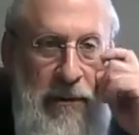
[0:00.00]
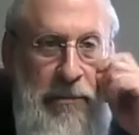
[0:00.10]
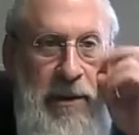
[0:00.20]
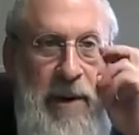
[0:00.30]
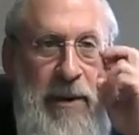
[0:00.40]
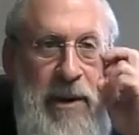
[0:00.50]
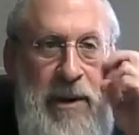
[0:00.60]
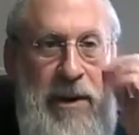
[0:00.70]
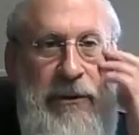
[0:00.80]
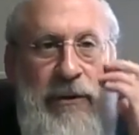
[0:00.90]
Binyamin
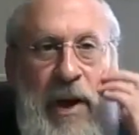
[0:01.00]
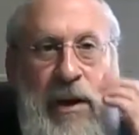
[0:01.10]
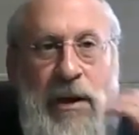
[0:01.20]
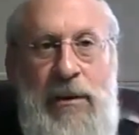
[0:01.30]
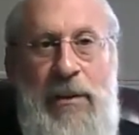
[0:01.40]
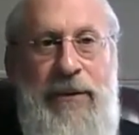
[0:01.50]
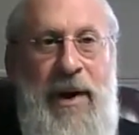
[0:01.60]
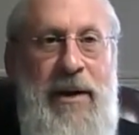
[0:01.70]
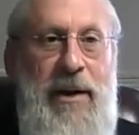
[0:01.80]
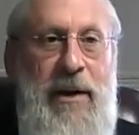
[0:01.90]
clears a shaila. We
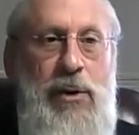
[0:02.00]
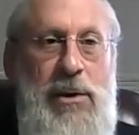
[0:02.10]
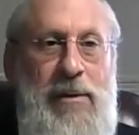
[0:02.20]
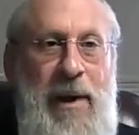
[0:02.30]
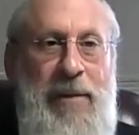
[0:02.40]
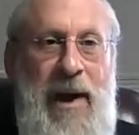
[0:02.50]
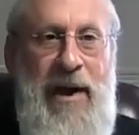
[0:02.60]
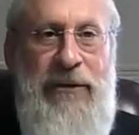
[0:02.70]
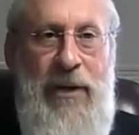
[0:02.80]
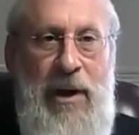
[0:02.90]
find that kula by
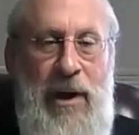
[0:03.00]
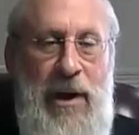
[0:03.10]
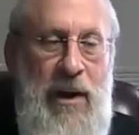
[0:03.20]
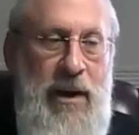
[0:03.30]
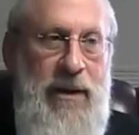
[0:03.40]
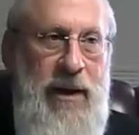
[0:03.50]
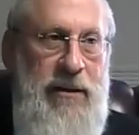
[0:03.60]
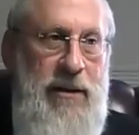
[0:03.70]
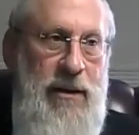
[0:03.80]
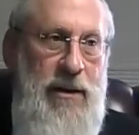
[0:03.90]
pas that
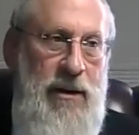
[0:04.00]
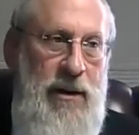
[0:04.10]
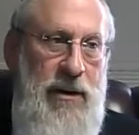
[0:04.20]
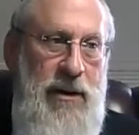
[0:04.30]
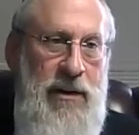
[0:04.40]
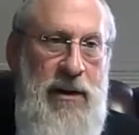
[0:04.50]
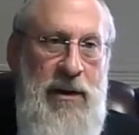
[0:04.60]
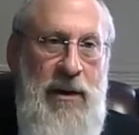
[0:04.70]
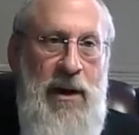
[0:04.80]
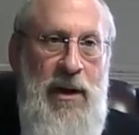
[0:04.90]
if
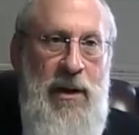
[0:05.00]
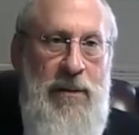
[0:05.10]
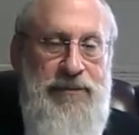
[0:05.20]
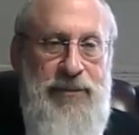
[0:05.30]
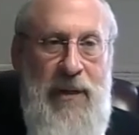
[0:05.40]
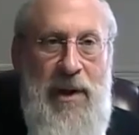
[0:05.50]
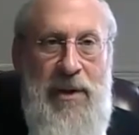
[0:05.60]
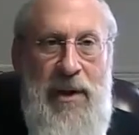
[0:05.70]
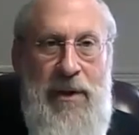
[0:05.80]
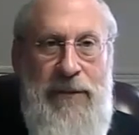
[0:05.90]

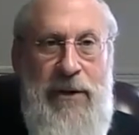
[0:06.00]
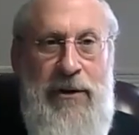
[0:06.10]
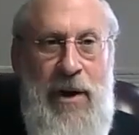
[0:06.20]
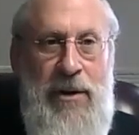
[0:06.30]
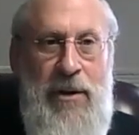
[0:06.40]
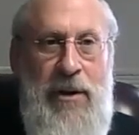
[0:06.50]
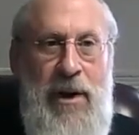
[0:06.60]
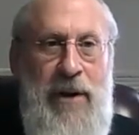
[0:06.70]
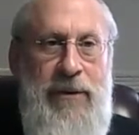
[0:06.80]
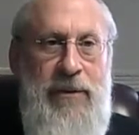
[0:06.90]
the tanur or the
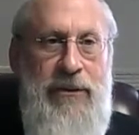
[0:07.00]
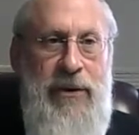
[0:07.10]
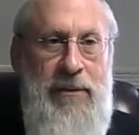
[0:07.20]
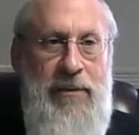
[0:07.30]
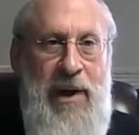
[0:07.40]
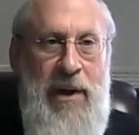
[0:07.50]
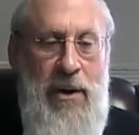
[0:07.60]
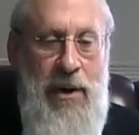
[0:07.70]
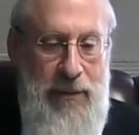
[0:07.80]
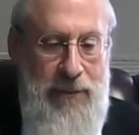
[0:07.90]
oven was lit by
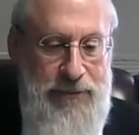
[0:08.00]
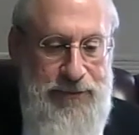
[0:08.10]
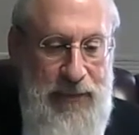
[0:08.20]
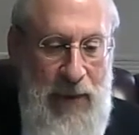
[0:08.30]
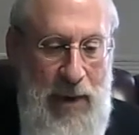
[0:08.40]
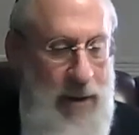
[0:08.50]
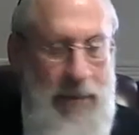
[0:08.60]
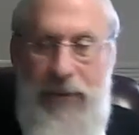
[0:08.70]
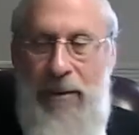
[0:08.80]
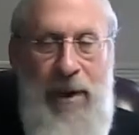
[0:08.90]

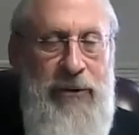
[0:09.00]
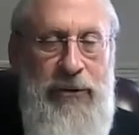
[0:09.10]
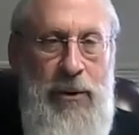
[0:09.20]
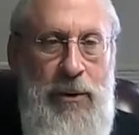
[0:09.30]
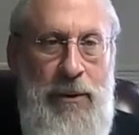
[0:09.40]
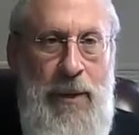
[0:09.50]
a Jew,